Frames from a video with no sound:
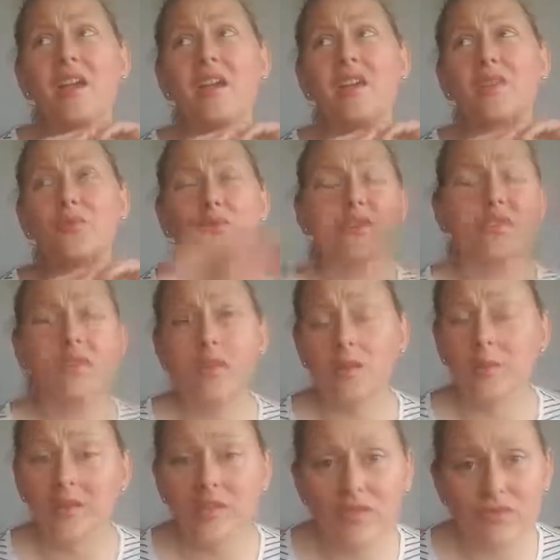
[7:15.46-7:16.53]
created an
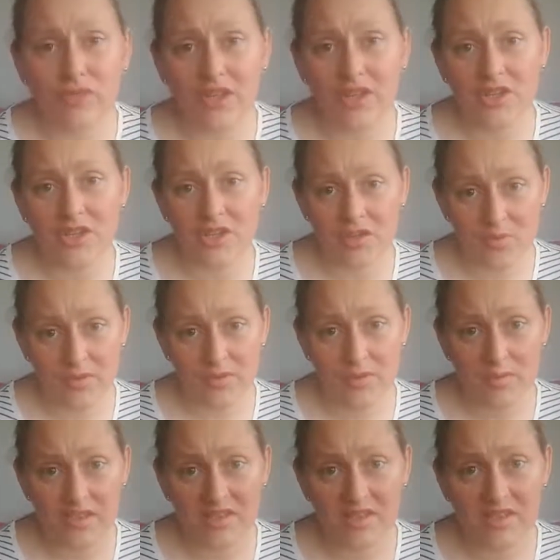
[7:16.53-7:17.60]
amazing relationship with
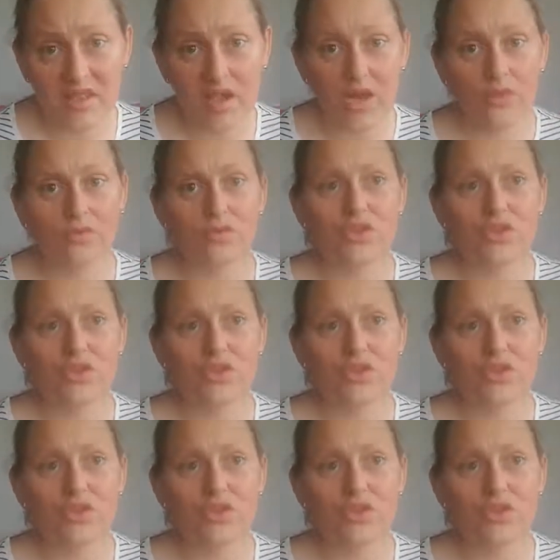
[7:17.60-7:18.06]
myself,